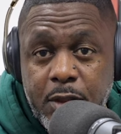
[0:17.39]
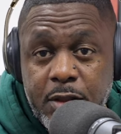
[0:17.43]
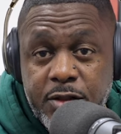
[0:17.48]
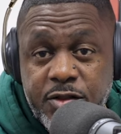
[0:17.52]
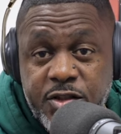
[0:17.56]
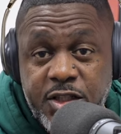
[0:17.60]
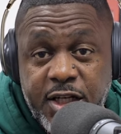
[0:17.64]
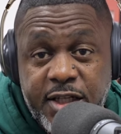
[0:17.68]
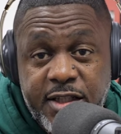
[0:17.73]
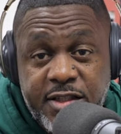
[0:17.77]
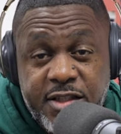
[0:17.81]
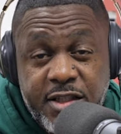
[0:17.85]

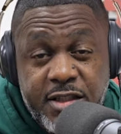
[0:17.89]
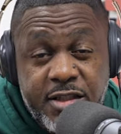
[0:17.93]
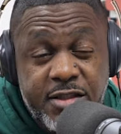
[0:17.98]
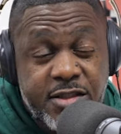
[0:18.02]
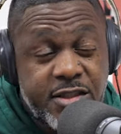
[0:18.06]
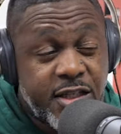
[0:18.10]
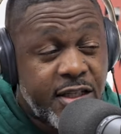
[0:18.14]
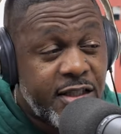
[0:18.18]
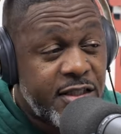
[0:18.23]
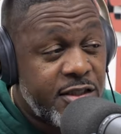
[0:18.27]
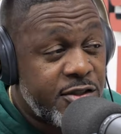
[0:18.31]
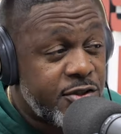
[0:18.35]
Check it.
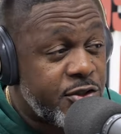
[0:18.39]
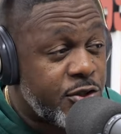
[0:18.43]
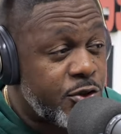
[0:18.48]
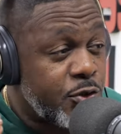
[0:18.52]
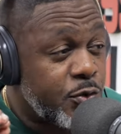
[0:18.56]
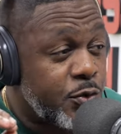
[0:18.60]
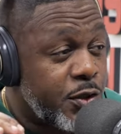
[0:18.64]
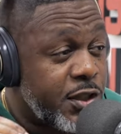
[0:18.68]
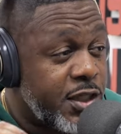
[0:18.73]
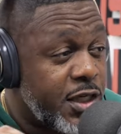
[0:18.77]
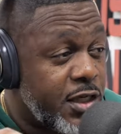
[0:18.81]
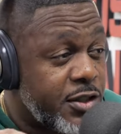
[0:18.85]
It's a
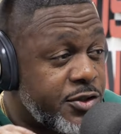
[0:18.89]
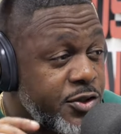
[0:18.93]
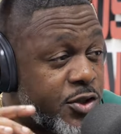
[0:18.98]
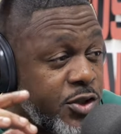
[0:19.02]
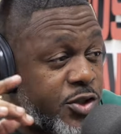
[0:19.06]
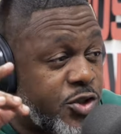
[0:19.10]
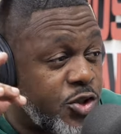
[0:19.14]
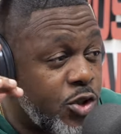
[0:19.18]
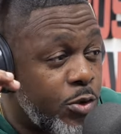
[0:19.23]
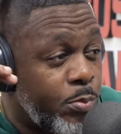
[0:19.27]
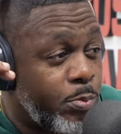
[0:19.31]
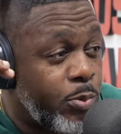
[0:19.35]
unique house.
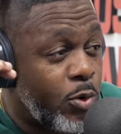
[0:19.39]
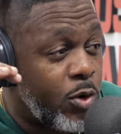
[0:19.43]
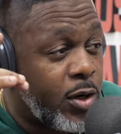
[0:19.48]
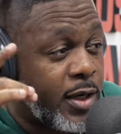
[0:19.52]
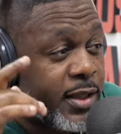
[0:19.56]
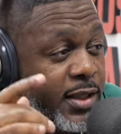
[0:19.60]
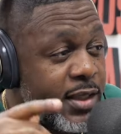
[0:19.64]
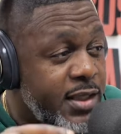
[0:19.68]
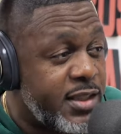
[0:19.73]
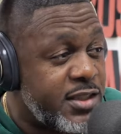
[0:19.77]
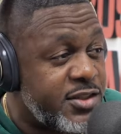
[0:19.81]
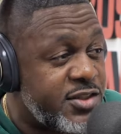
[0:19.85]
It's your boy
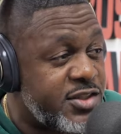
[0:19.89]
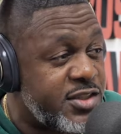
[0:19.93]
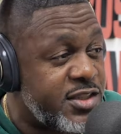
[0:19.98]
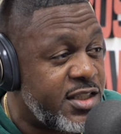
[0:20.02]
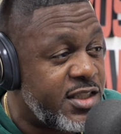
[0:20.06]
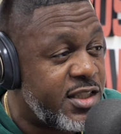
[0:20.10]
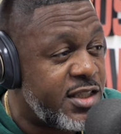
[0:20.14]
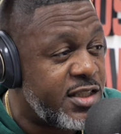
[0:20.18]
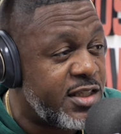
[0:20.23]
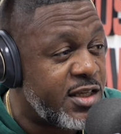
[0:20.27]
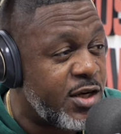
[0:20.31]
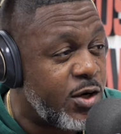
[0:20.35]

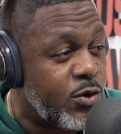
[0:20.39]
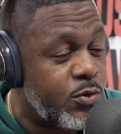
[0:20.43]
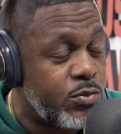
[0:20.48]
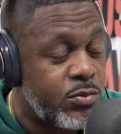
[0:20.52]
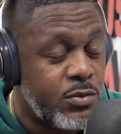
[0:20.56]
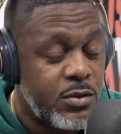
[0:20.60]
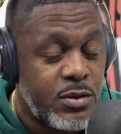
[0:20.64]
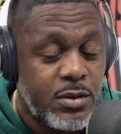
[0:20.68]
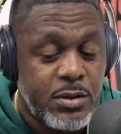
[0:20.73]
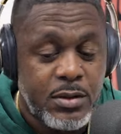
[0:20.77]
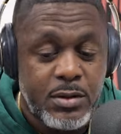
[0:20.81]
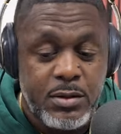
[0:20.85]
ECEO.
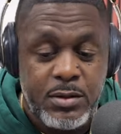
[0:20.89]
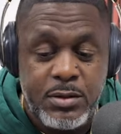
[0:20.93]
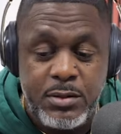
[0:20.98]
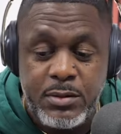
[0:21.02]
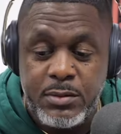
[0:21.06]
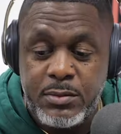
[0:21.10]
And I'm Money